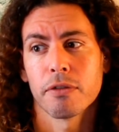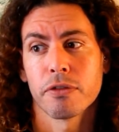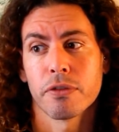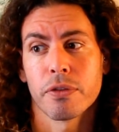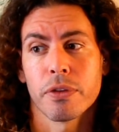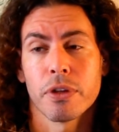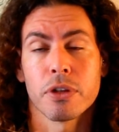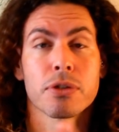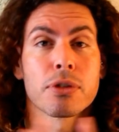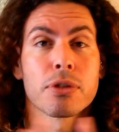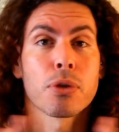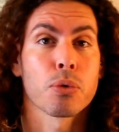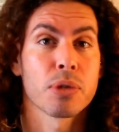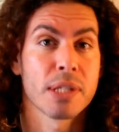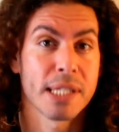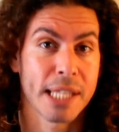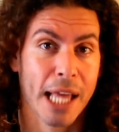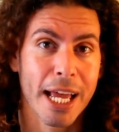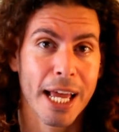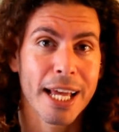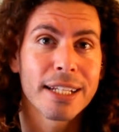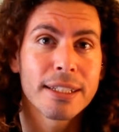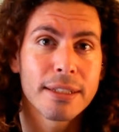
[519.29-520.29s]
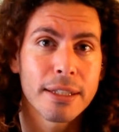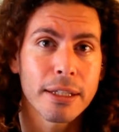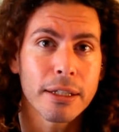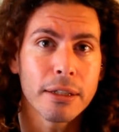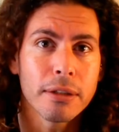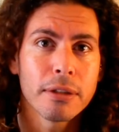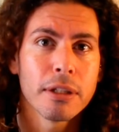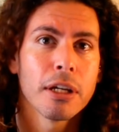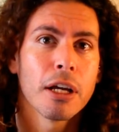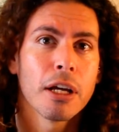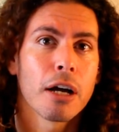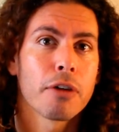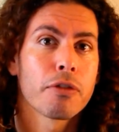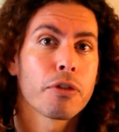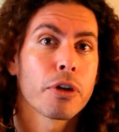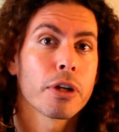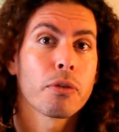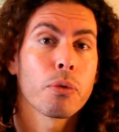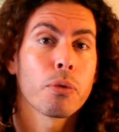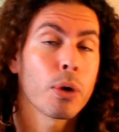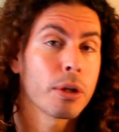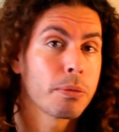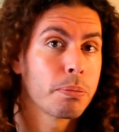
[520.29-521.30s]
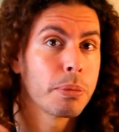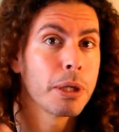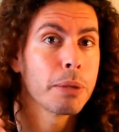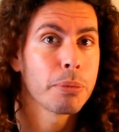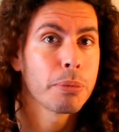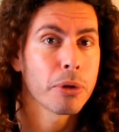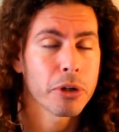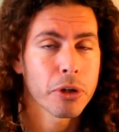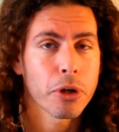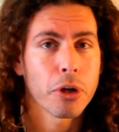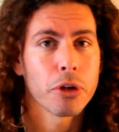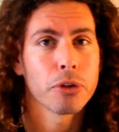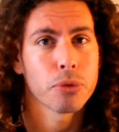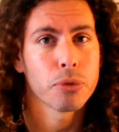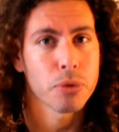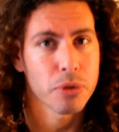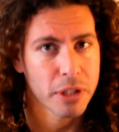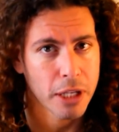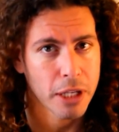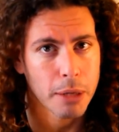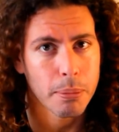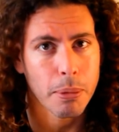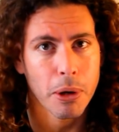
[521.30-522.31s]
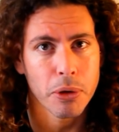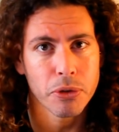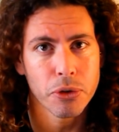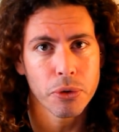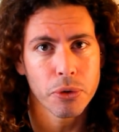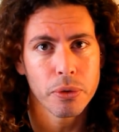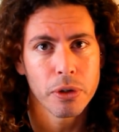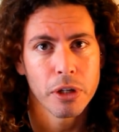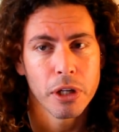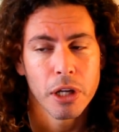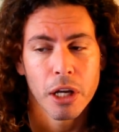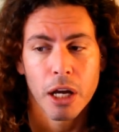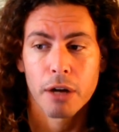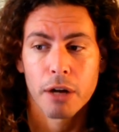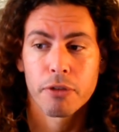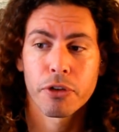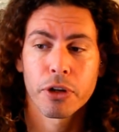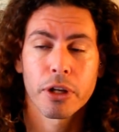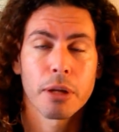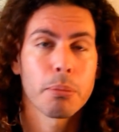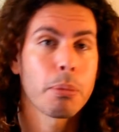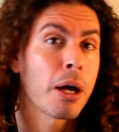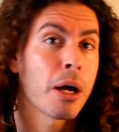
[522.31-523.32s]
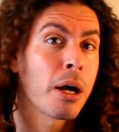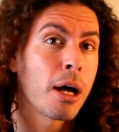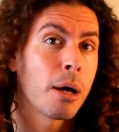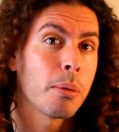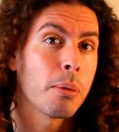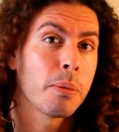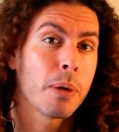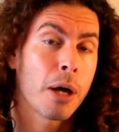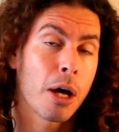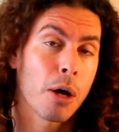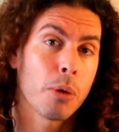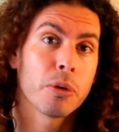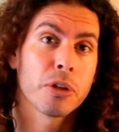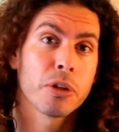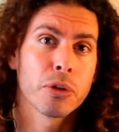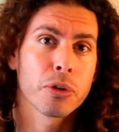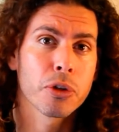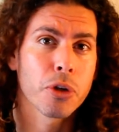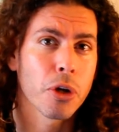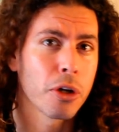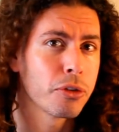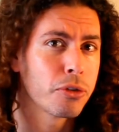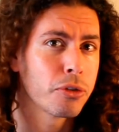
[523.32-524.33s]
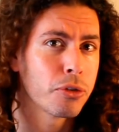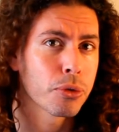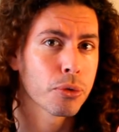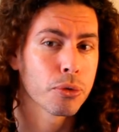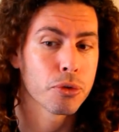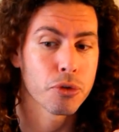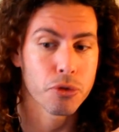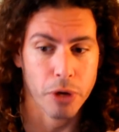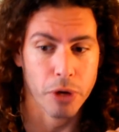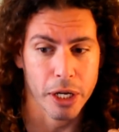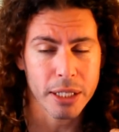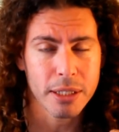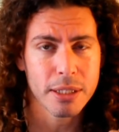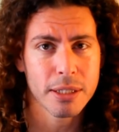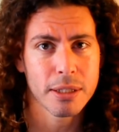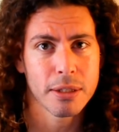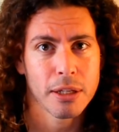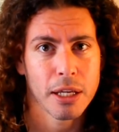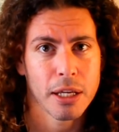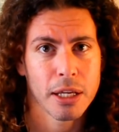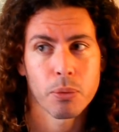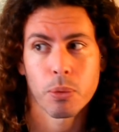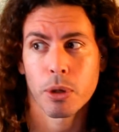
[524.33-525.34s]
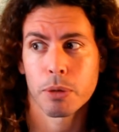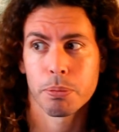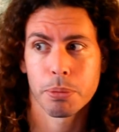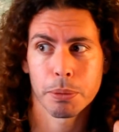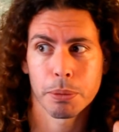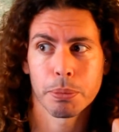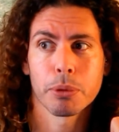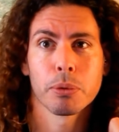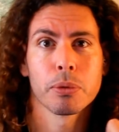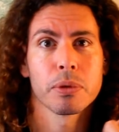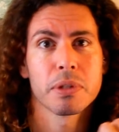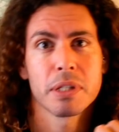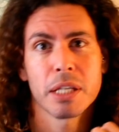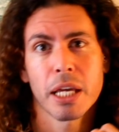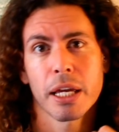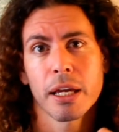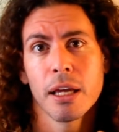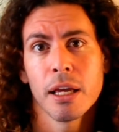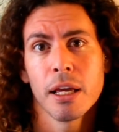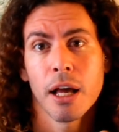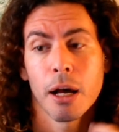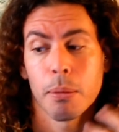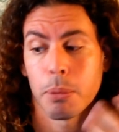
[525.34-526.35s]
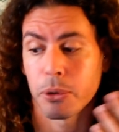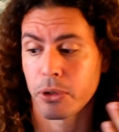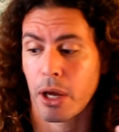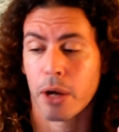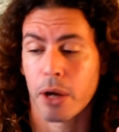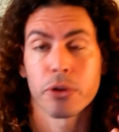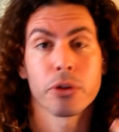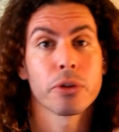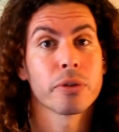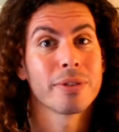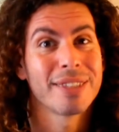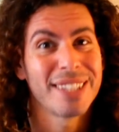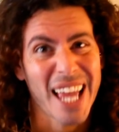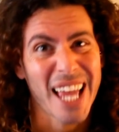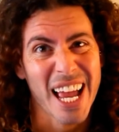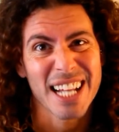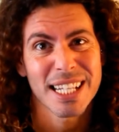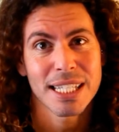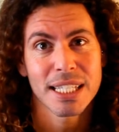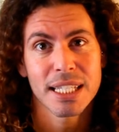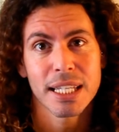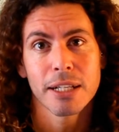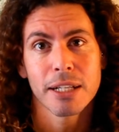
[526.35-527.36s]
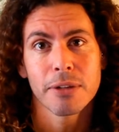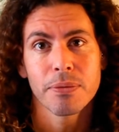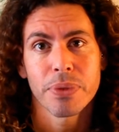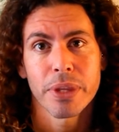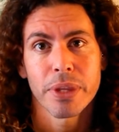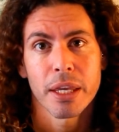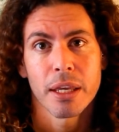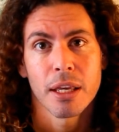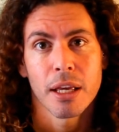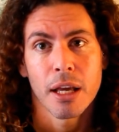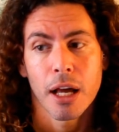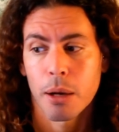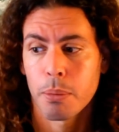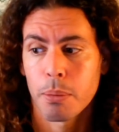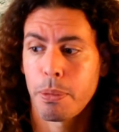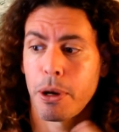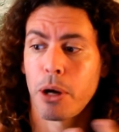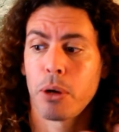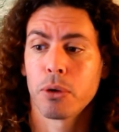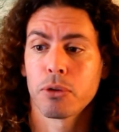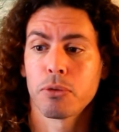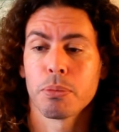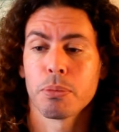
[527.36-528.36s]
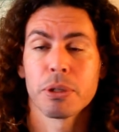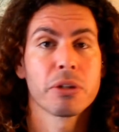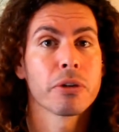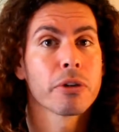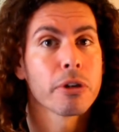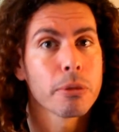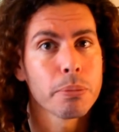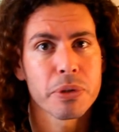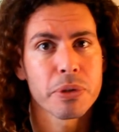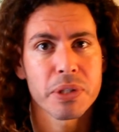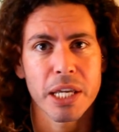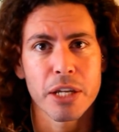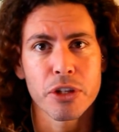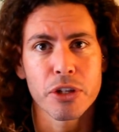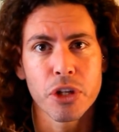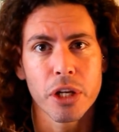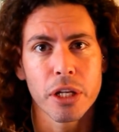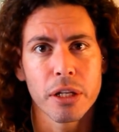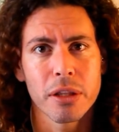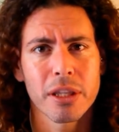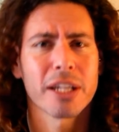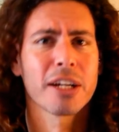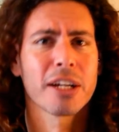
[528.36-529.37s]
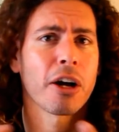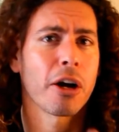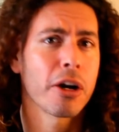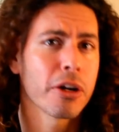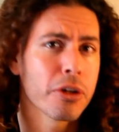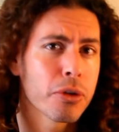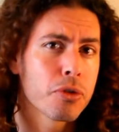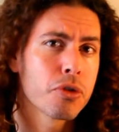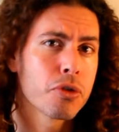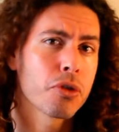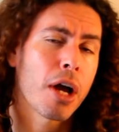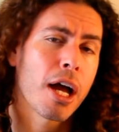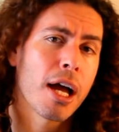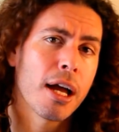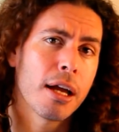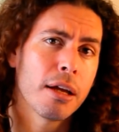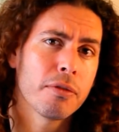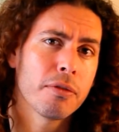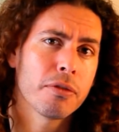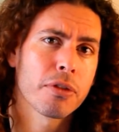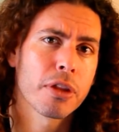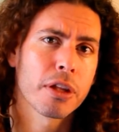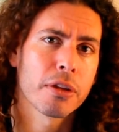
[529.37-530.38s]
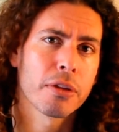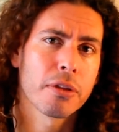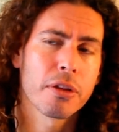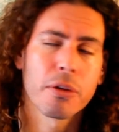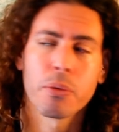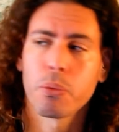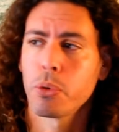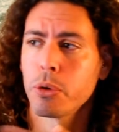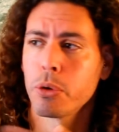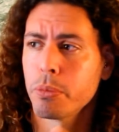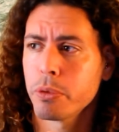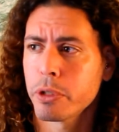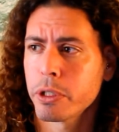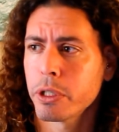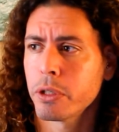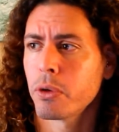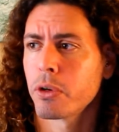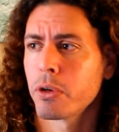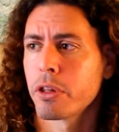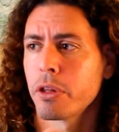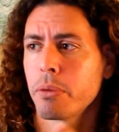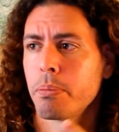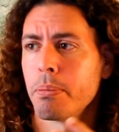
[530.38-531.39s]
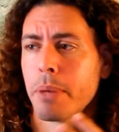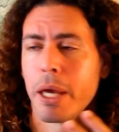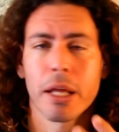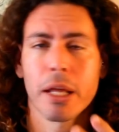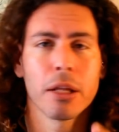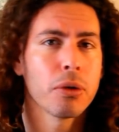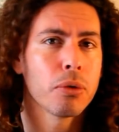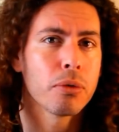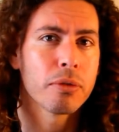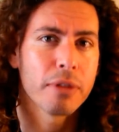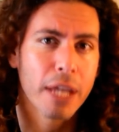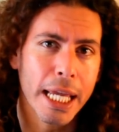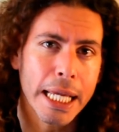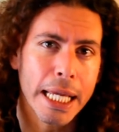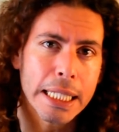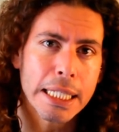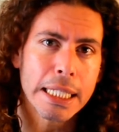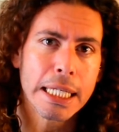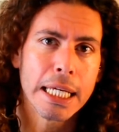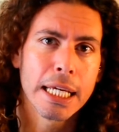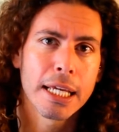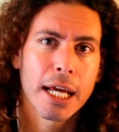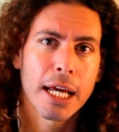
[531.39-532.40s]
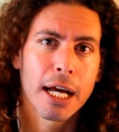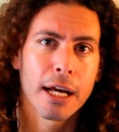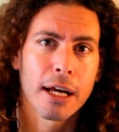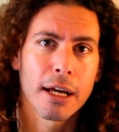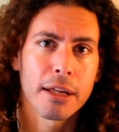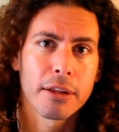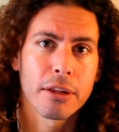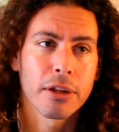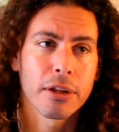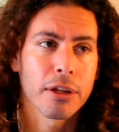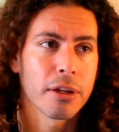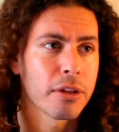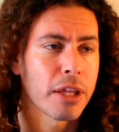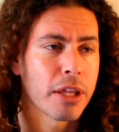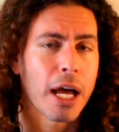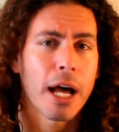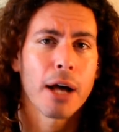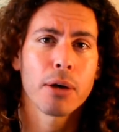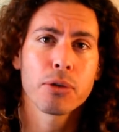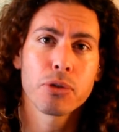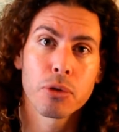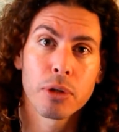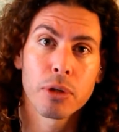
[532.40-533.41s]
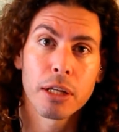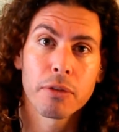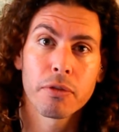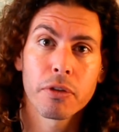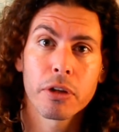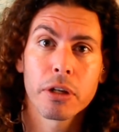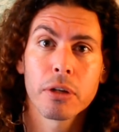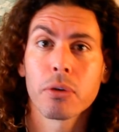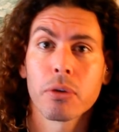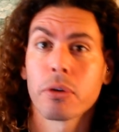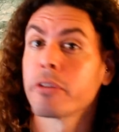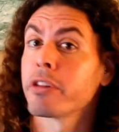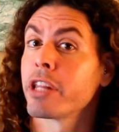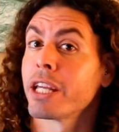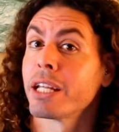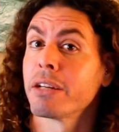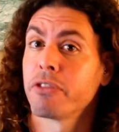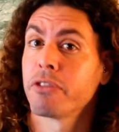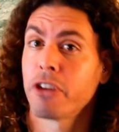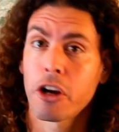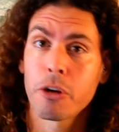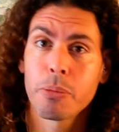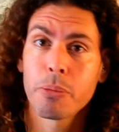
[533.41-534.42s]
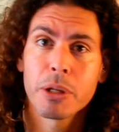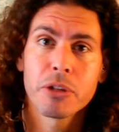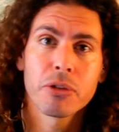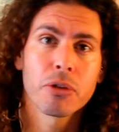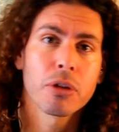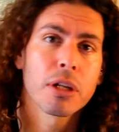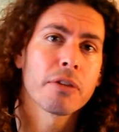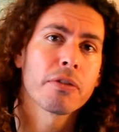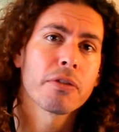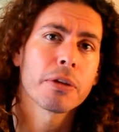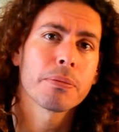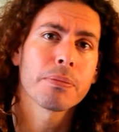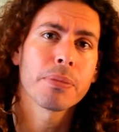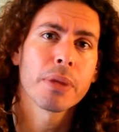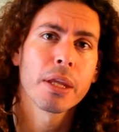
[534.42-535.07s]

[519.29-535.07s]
society, afraid of what people are going to say about you, afraid about how you're going to dress and what people will say, about how you're dancing, about material possession, the car you drive, the woman or the man you date, the house you live in or the environment you live in.